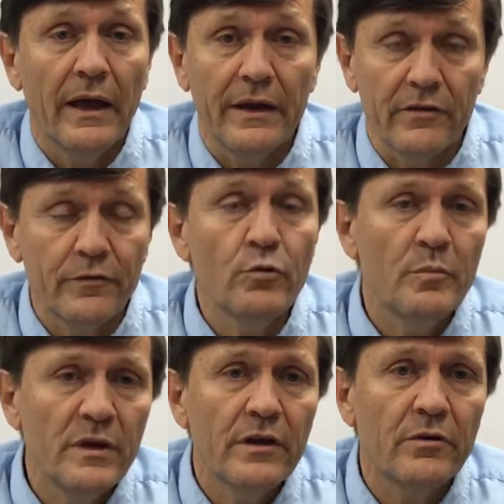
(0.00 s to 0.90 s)
and if you would
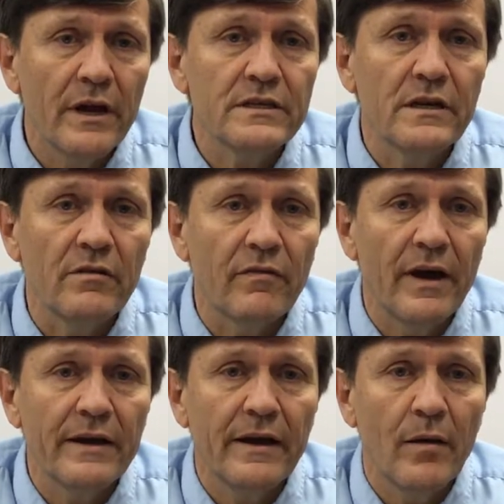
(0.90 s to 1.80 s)
be interested in
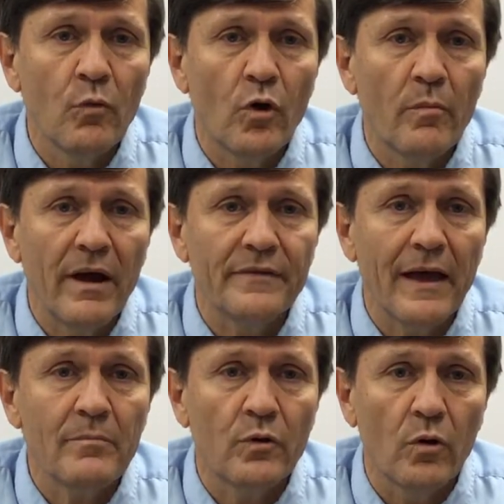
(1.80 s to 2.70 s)
finding out more about
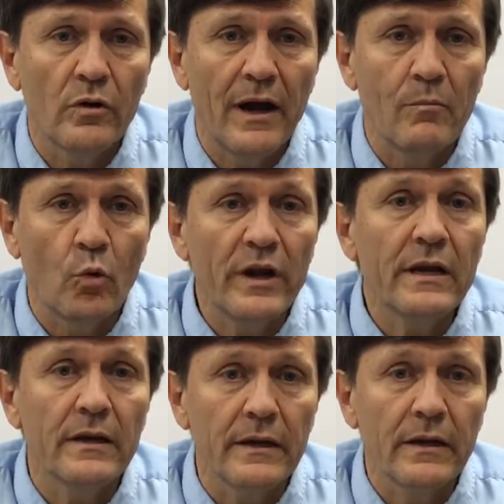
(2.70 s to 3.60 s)
that program, we
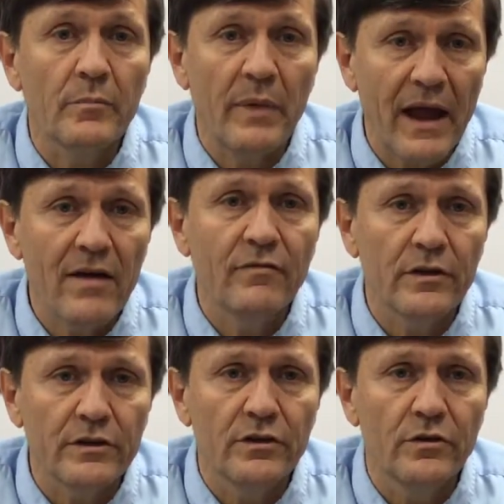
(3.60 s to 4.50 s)
can get a
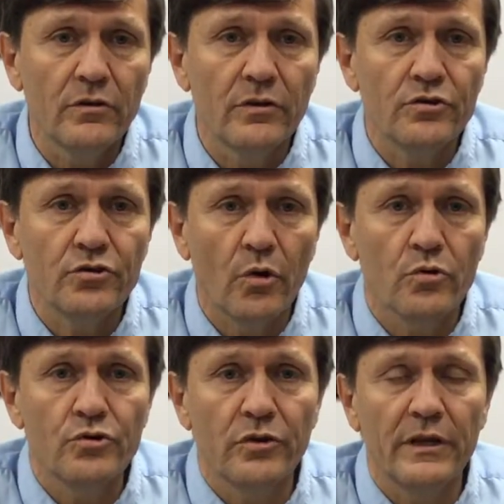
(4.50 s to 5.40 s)
pamphlet to you that
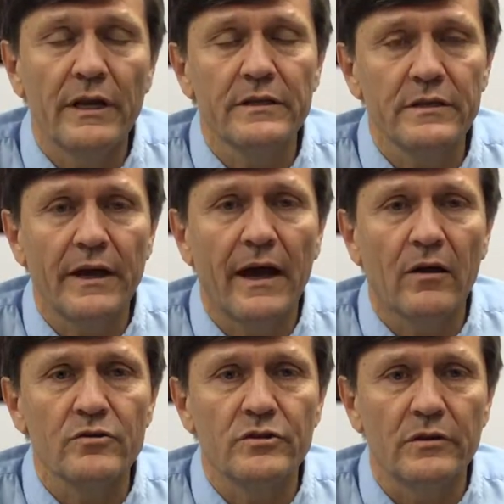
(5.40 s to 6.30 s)
shows you the ins and
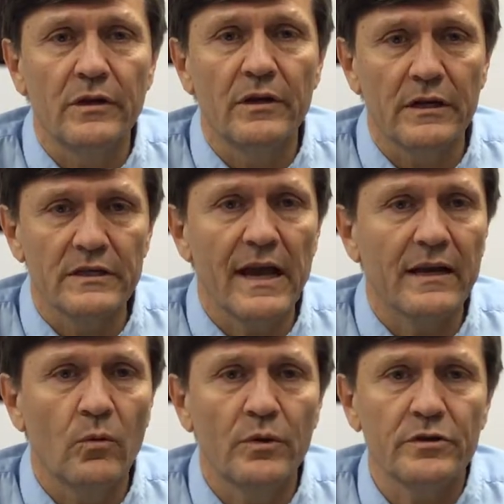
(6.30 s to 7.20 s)
outs and
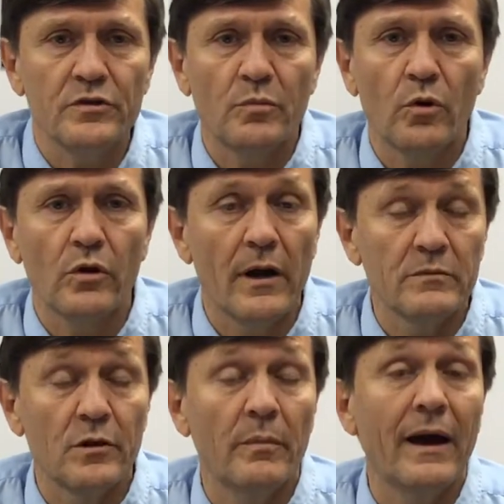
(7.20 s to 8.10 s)
exactly what this program
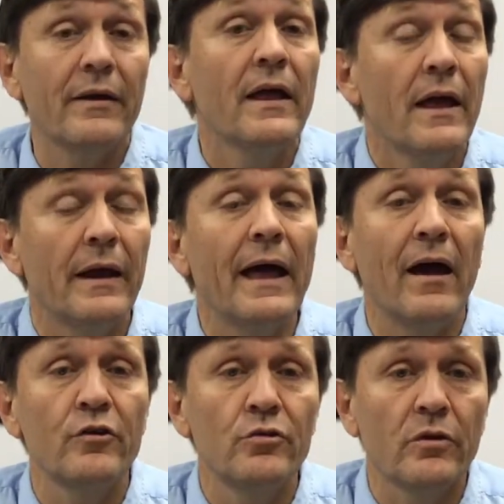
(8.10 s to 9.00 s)
is about and how
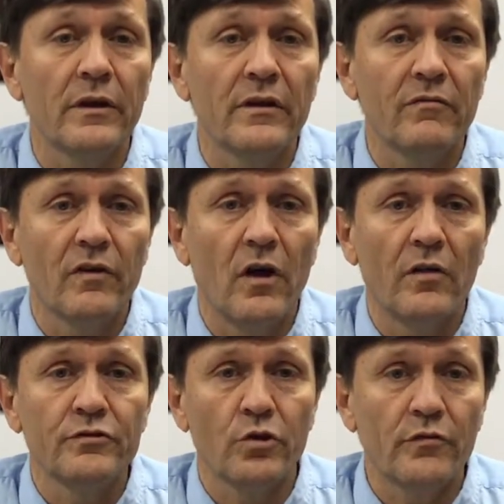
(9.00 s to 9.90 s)
you can get
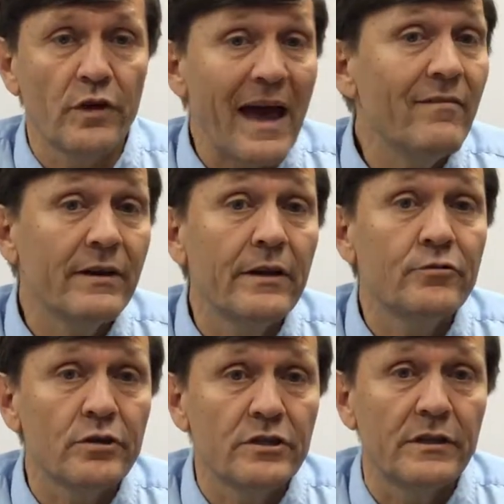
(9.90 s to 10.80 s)
involved. So if you have an
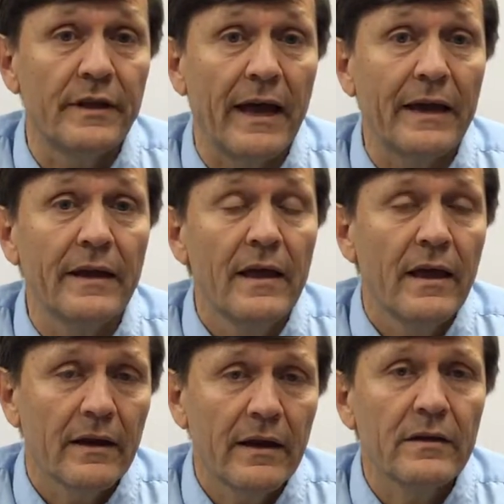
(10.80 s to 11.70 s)
interest in that,
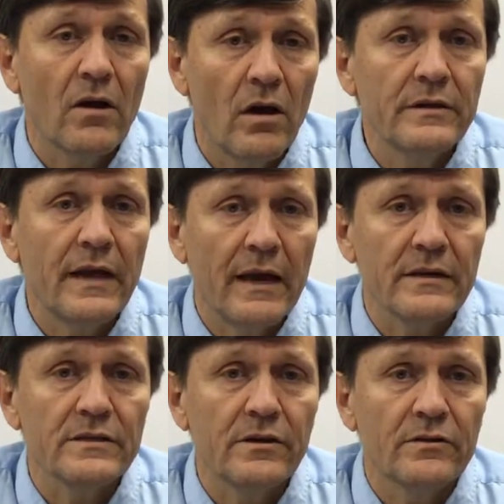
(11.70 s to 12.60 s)
again, contact
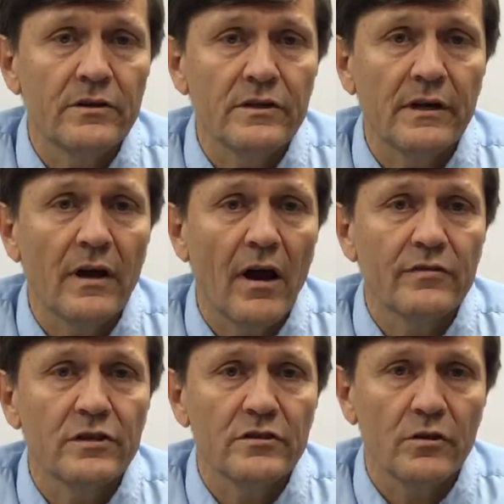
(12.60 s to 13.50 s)
us here at the city
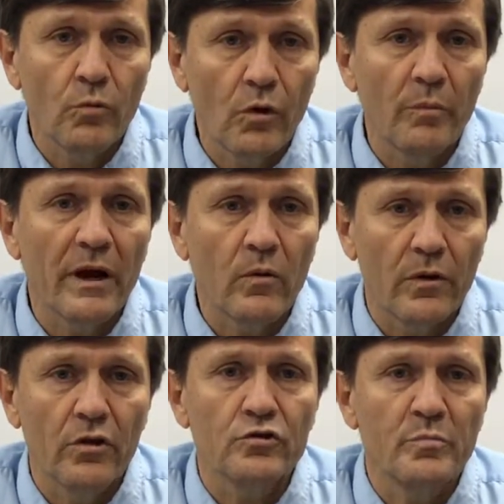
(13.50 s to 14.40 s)
offices and we'll make one
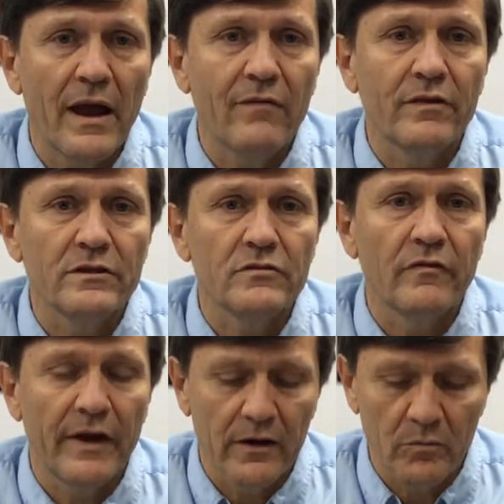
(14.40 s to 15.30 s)
of those pamphlets
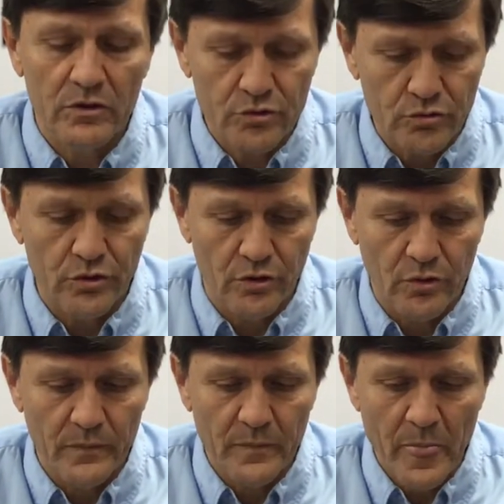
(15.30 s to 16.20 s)
available to you.
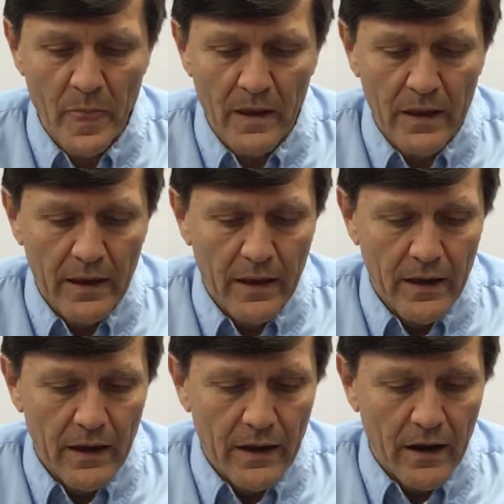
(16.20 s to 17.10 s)

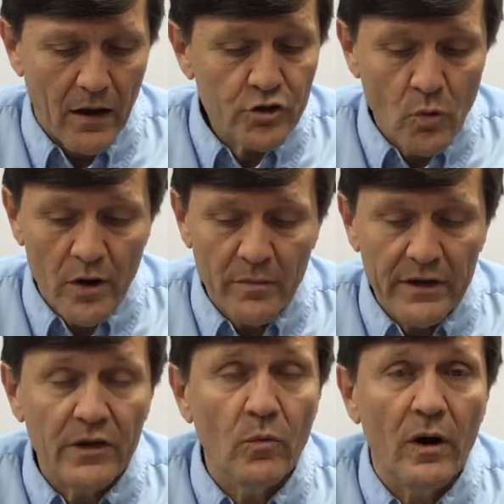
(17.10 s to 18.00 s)
I also want to
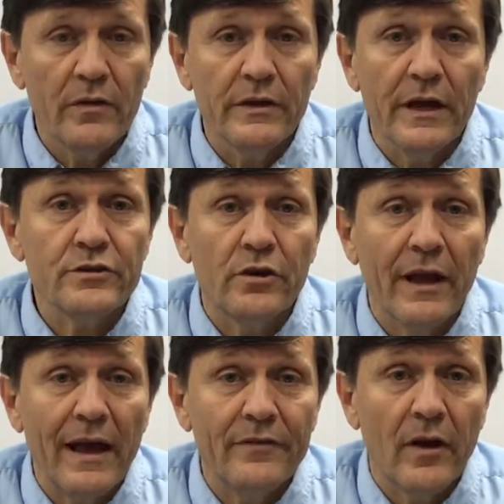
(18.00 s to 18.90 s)
make you aware that
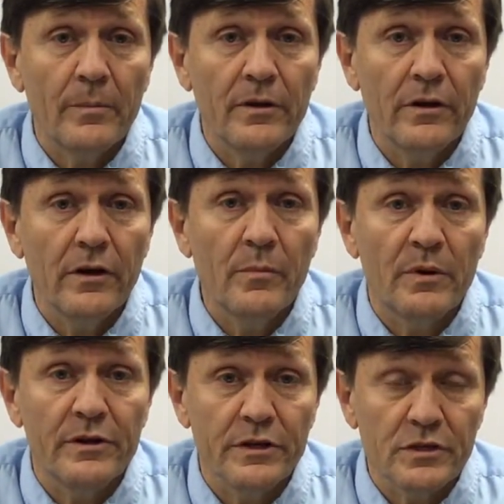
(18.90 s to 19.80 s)
yesterday I had the opportunity to
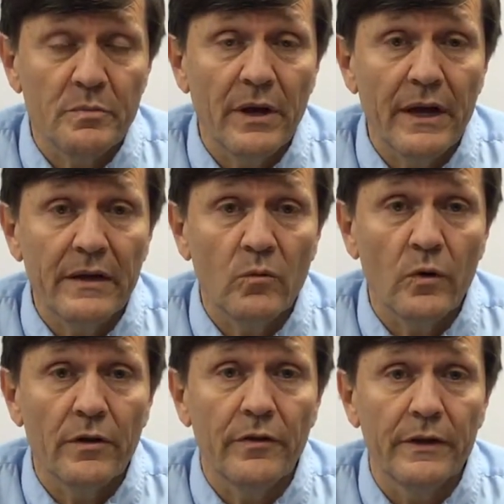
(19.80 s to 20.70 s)
participate
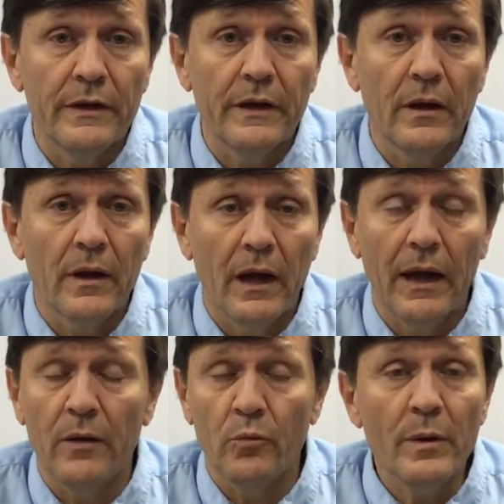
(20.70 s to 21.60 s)
with the
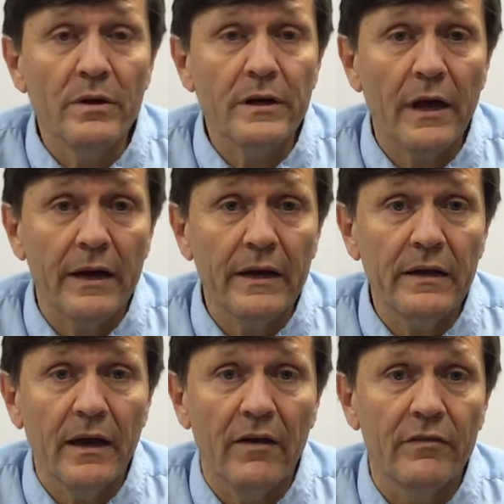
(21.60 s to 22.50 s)
ribbon
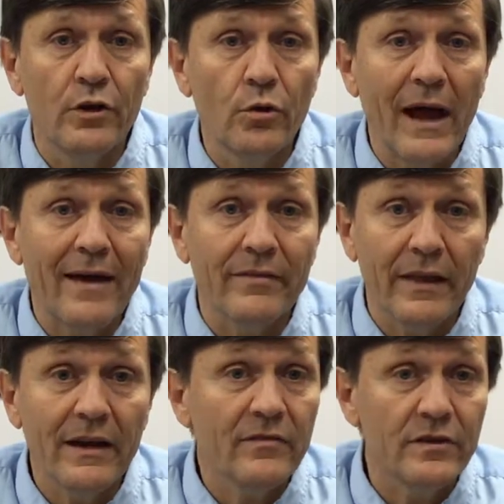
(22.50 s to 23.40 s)
cutting of a new
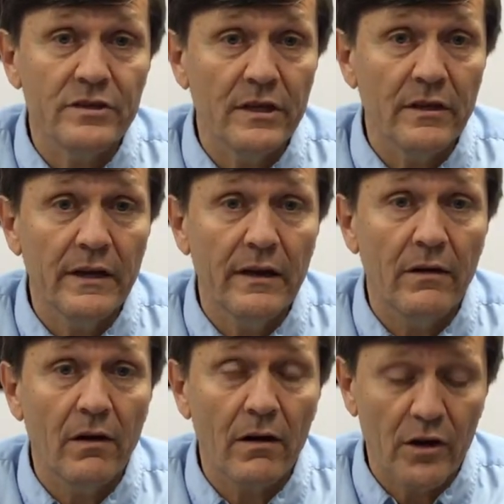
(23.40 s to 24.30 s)
athletic facility here
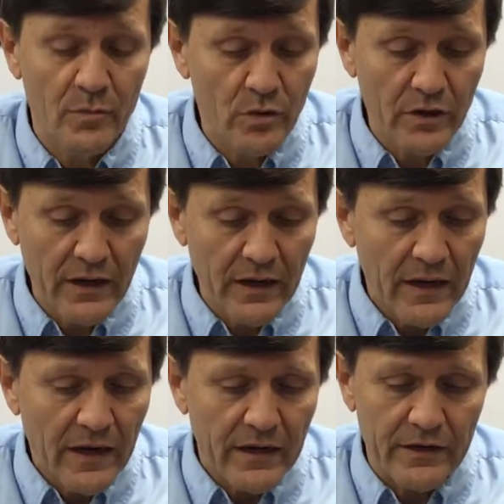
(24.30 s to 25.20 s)
in our community.
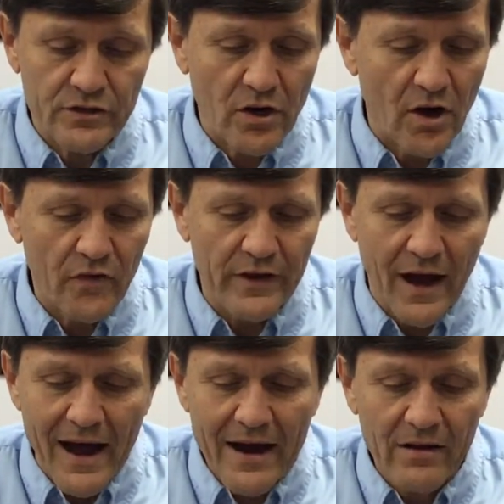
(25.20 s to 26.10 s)
It's called the
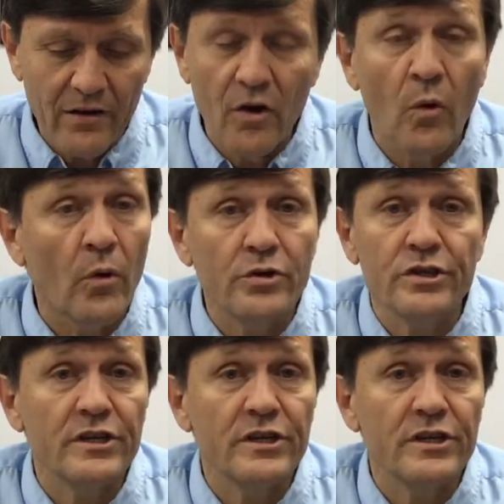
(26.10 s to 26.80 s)
Iron Horse